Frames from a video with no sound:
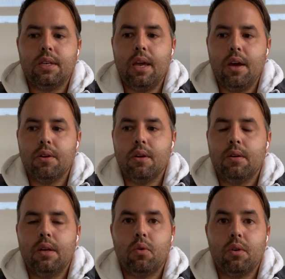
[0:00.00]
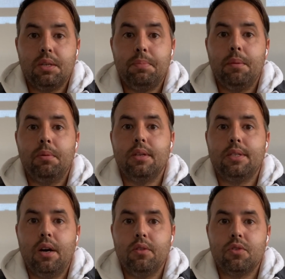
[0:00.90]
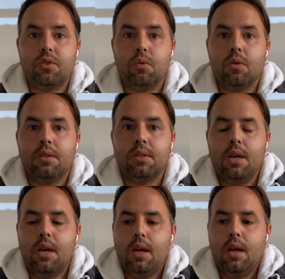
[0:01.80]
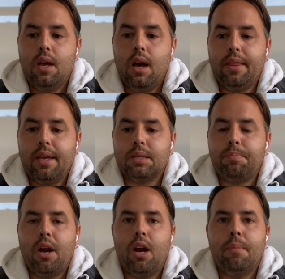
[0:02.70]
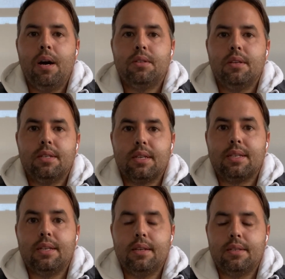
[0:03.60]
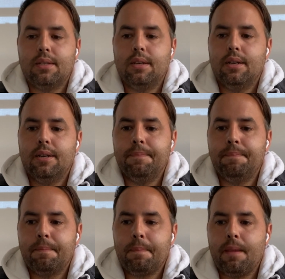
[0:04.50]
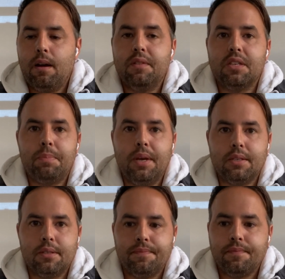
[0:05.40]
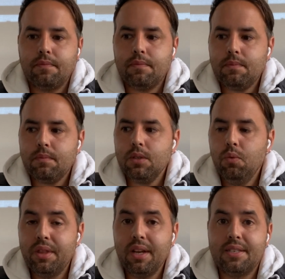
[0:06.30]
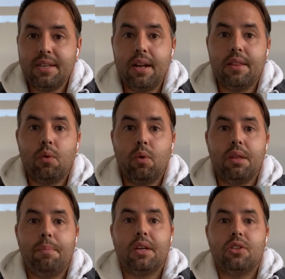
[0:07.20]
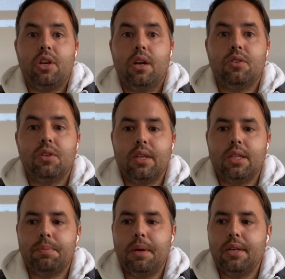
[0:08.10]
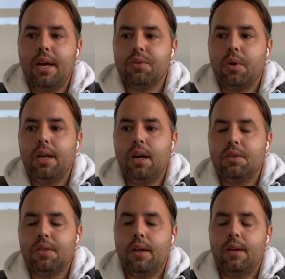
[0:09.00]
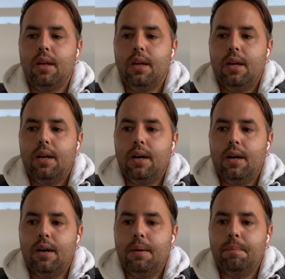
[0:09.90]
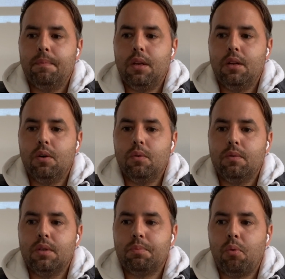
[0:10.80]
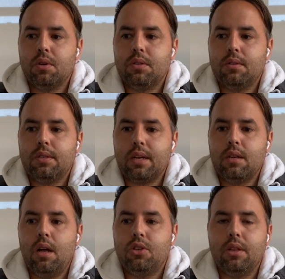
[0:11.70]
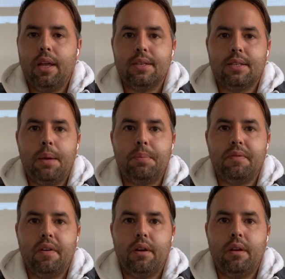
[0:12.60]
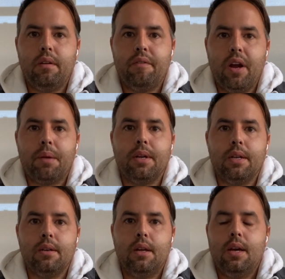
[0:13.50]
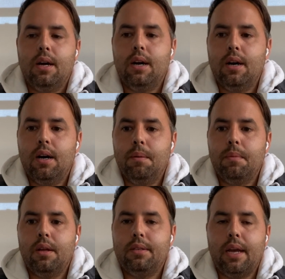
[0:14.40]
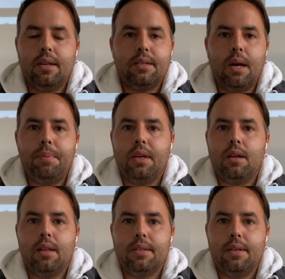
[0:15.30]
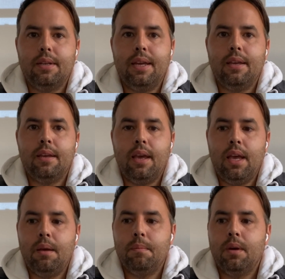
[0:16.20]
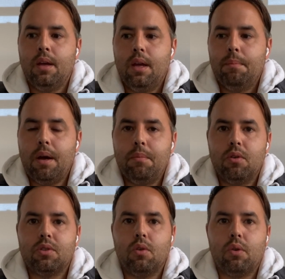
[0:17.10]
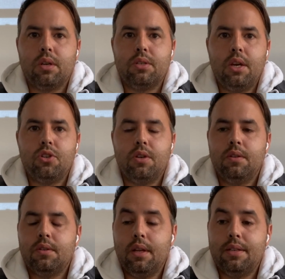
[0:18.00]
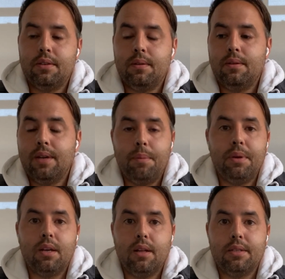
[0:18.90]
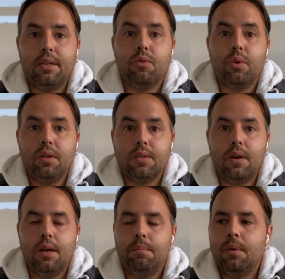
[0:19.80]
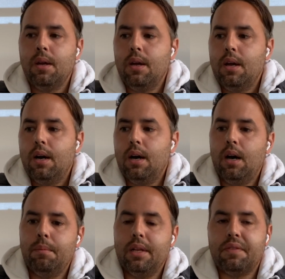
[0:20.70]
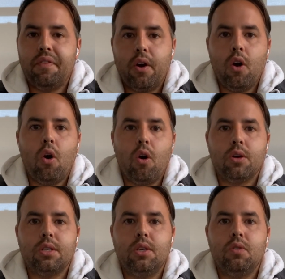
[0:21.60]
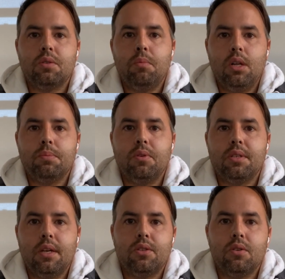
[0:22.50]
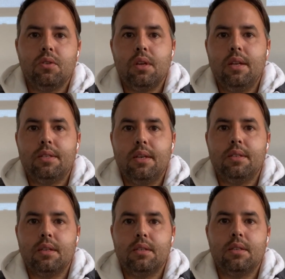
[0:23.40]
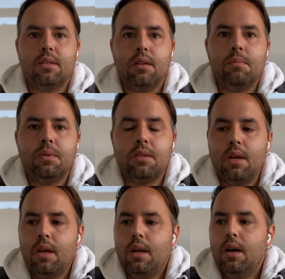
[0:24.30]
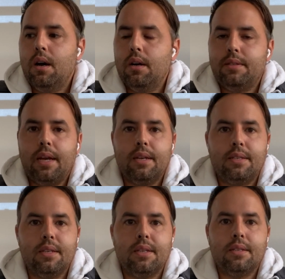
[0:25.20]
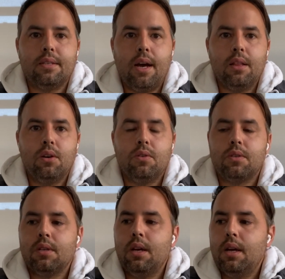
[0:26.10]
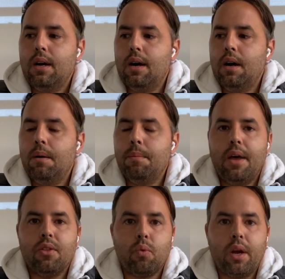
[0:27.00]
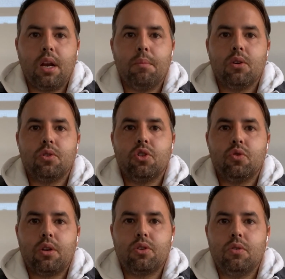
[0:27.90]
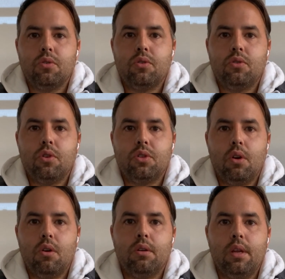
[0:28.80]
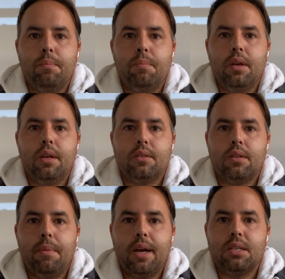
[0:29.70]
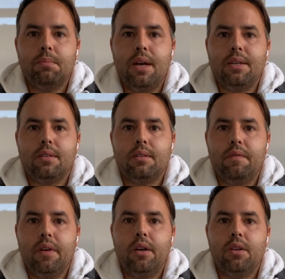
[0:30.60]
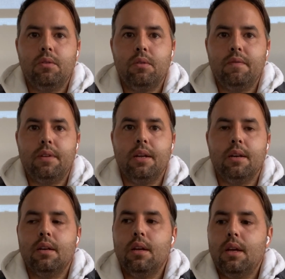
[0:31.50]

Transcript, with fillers: together in order to be able to tell those stories, I think, is paramount to the success um, of the space with that said, I think one of the biggest challenges that the space has right now is that um, you know the sports technology landscape is very fragmented. Um, data is not being collected in game by most organizations. It's not being collected in real time. Um, it's very hard to use multiple sensors and sensing systems. Uh, data sits in silos, um, and the right commercial structures just aren't in place to maximize the value of data.